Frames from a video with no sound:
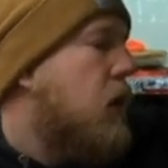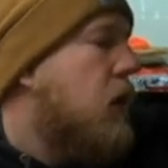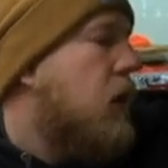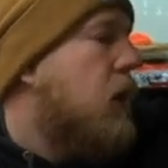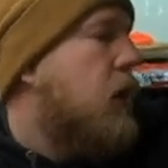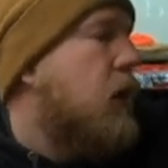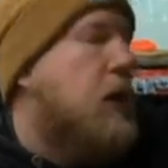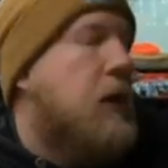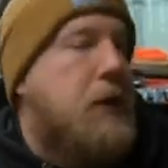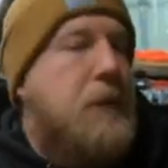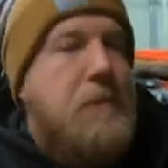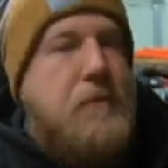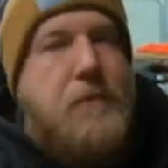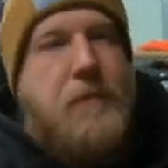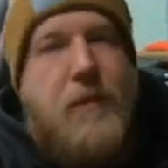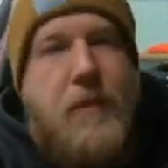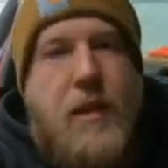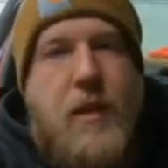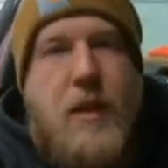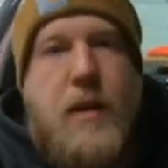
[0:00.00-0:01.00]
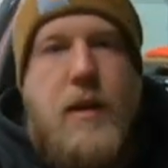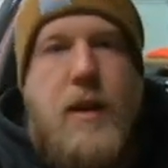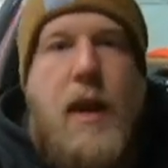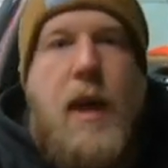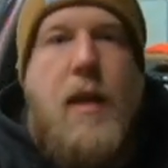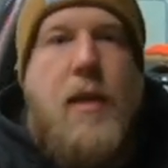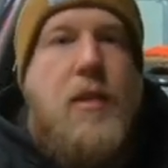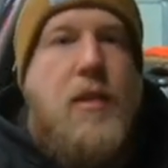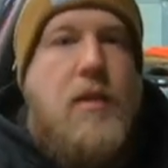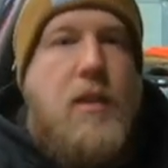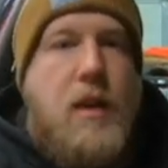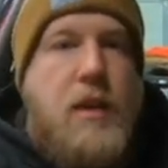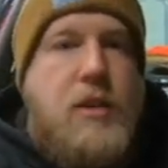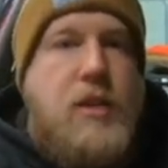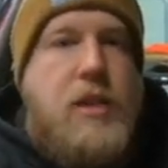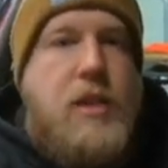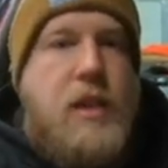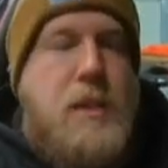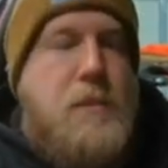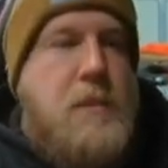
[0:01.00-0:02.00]
Um, they're not the
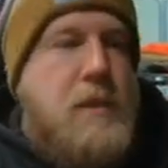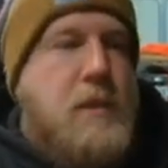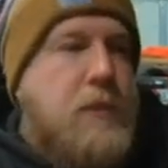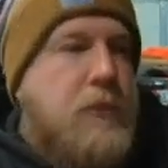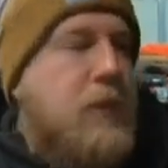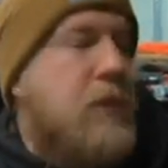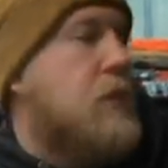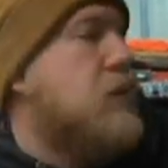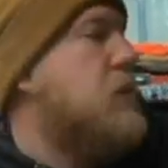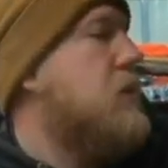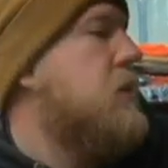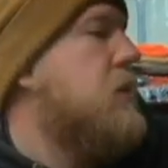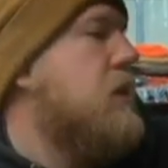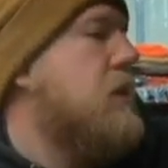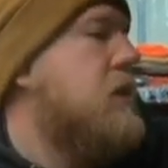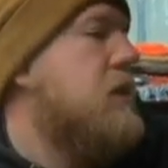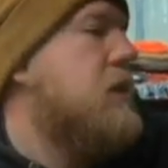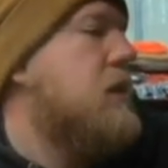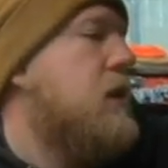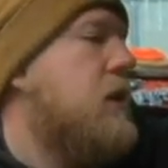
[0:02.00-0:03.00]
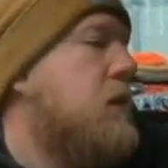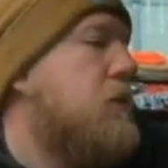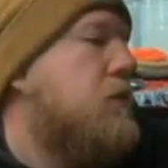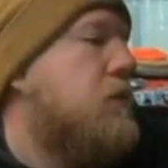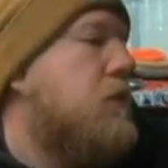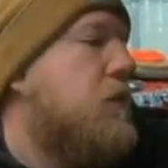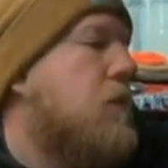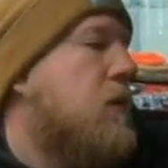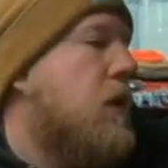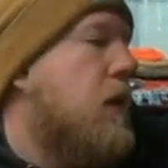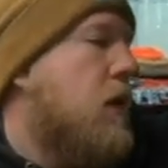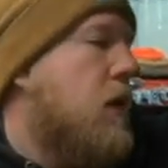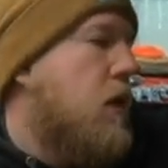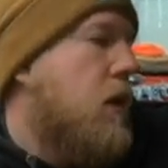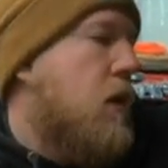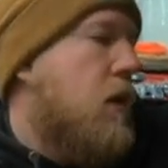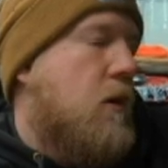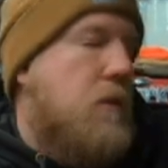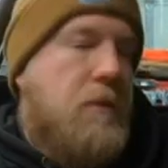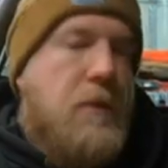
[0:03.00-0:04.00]
cheapest for a street seat,
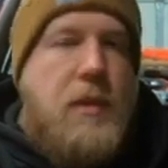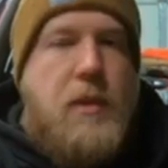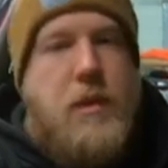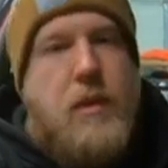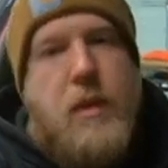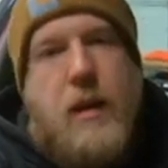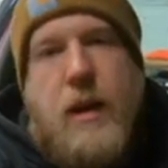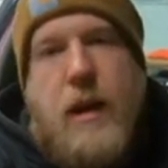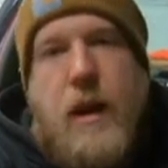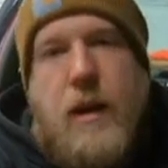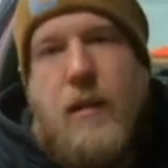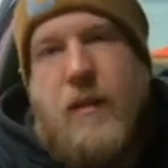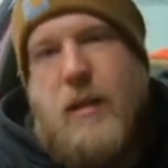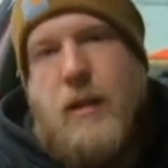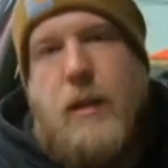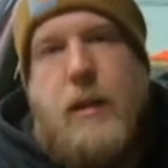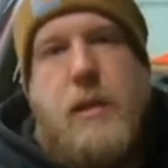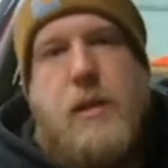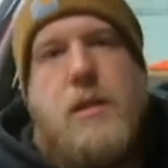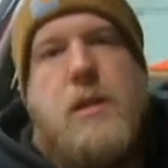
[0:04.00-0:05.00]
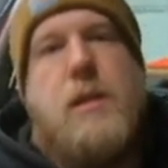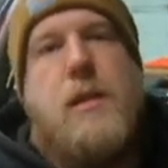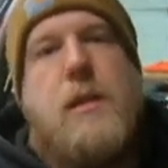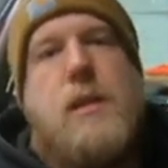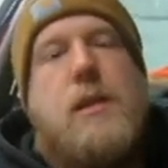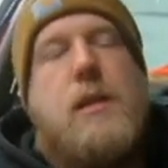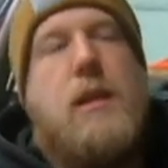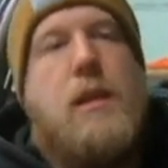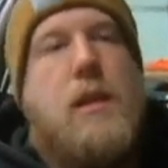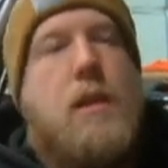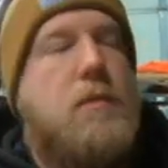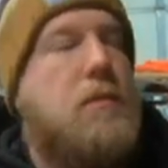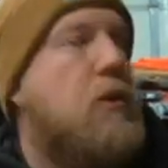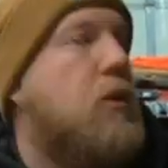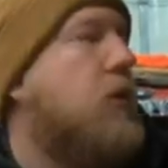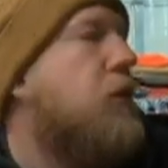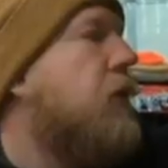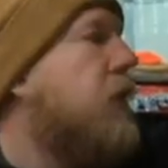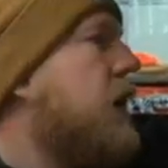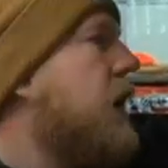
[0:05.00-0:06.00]
but they're not really a street seat. They're
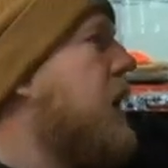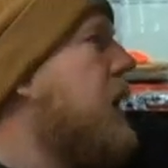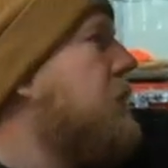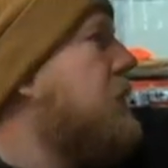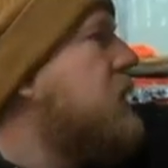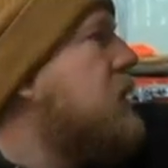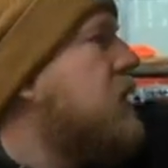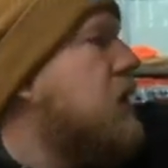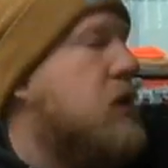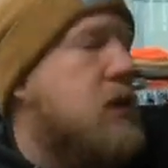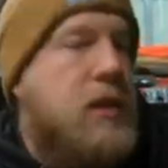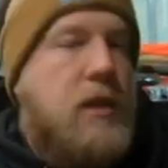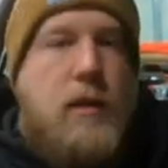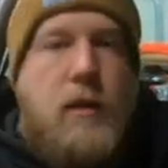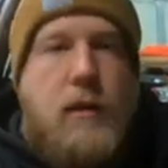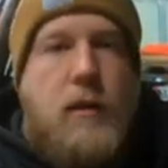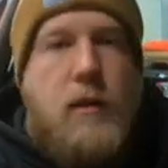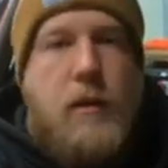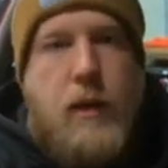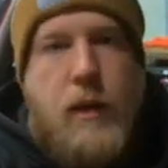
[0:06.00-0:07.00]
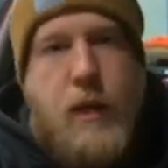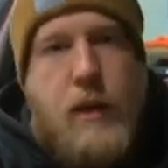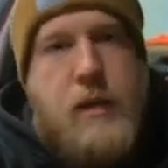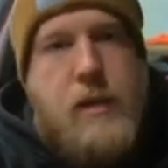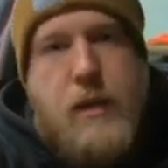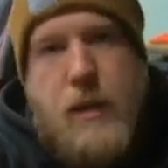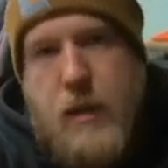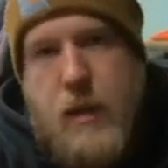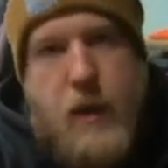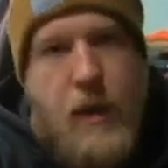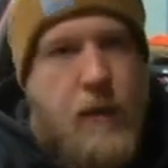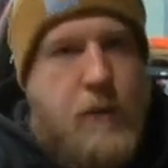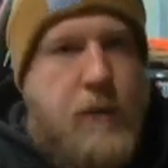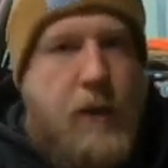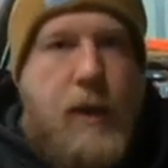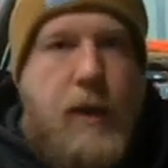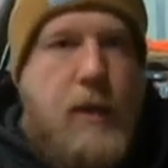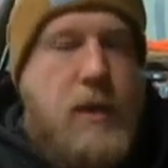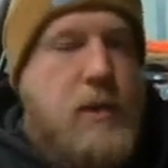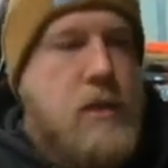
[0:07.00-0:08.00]
more for competition. Like I said, they're
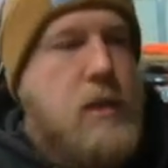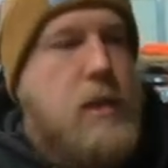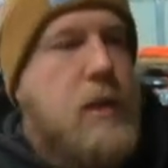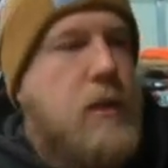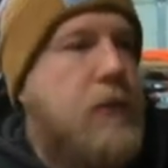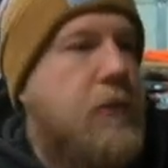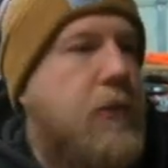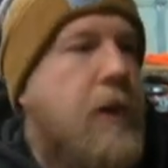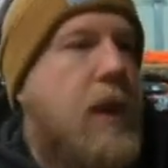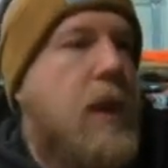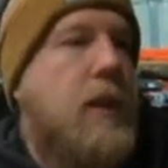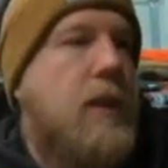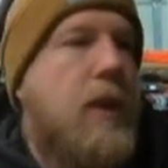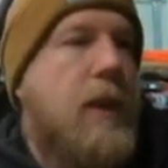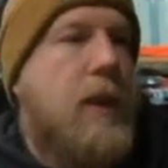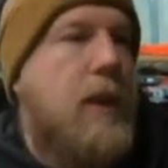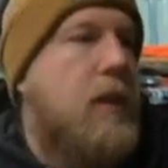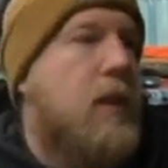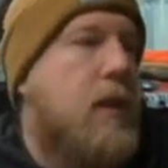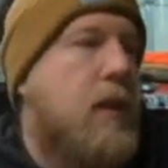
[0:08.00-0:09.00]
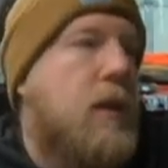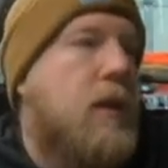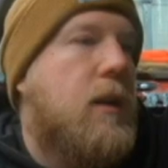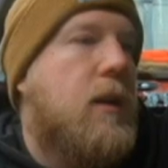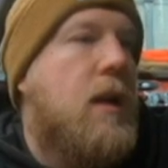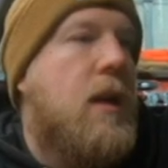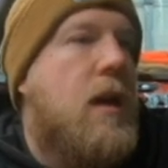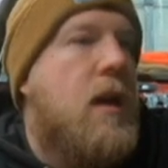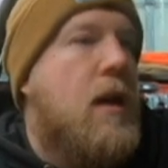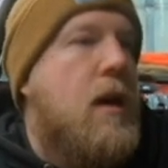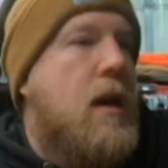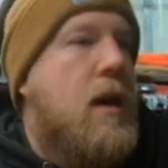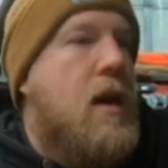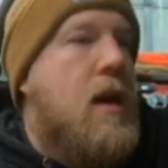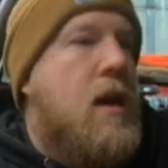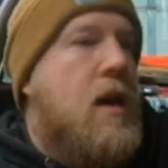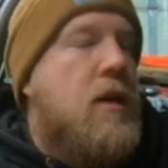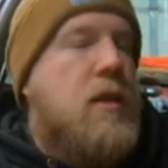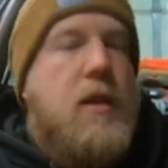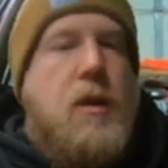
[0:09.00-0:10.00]
FIA certified. Like they're
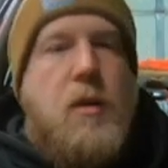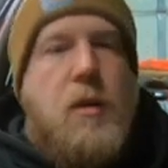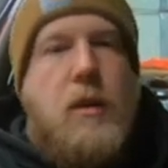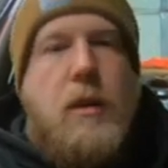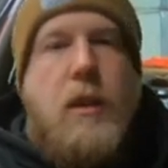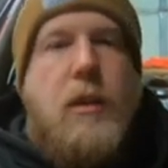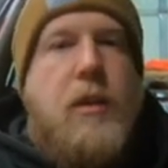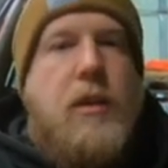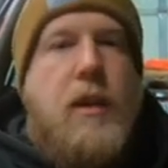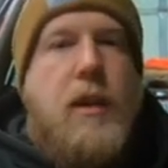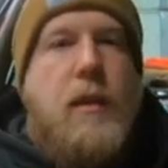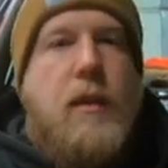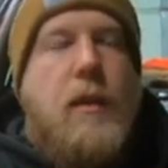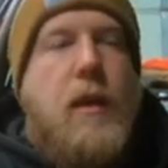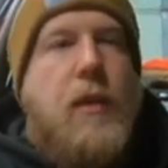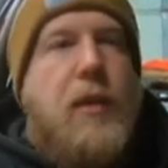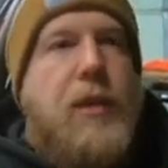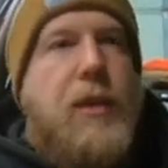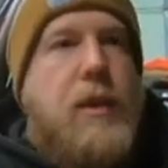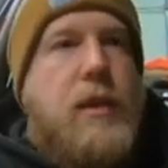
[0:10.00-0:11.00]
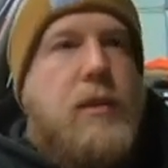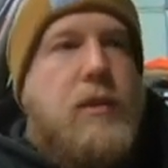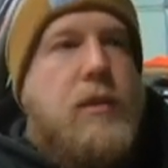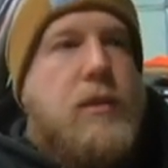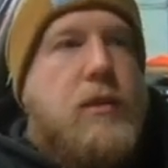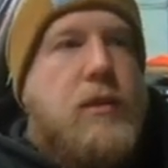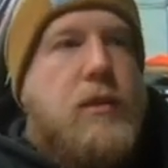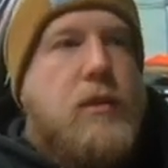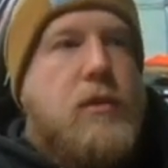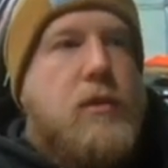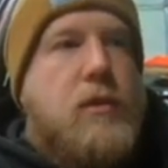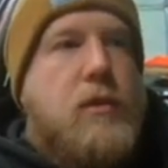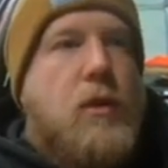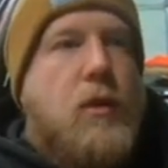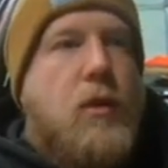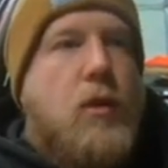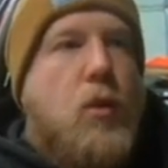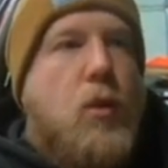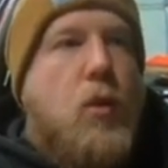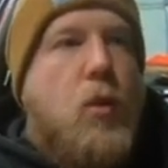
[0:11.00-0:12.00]
the only thing that this
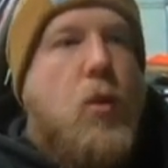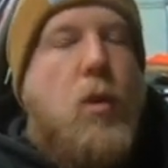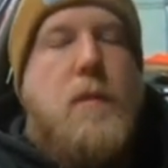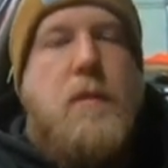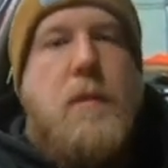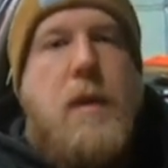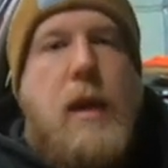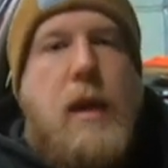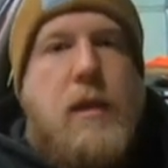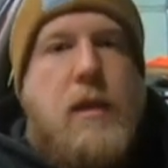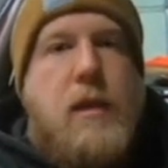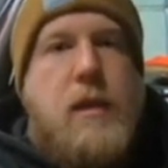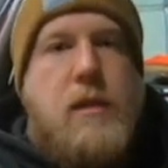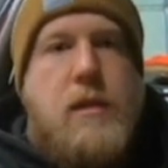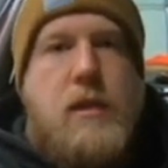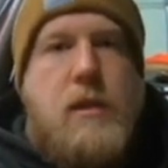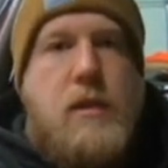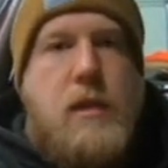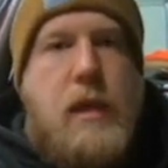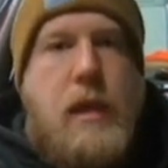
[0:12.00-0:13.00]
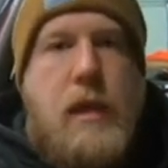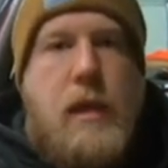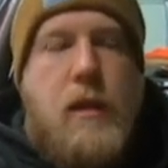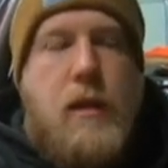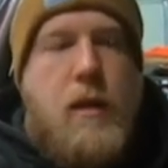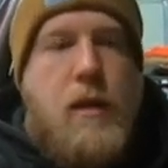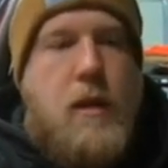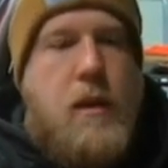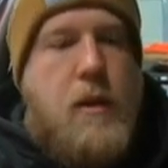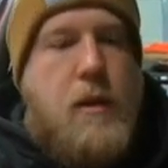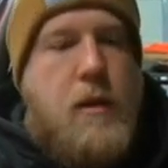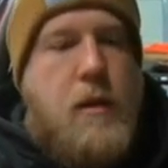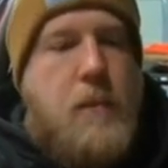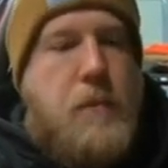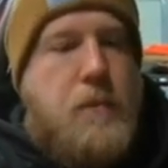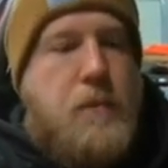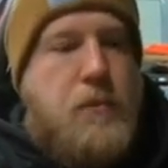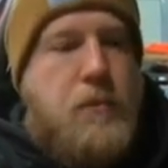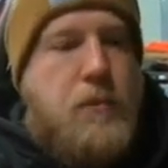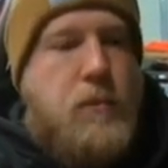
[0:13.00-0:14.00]
would make this seat
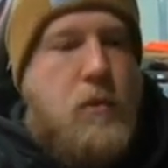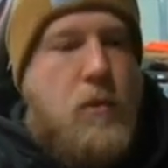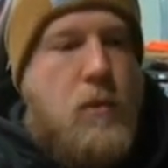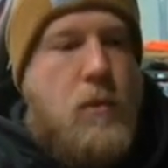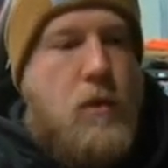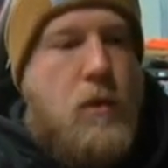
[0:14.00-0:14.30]
um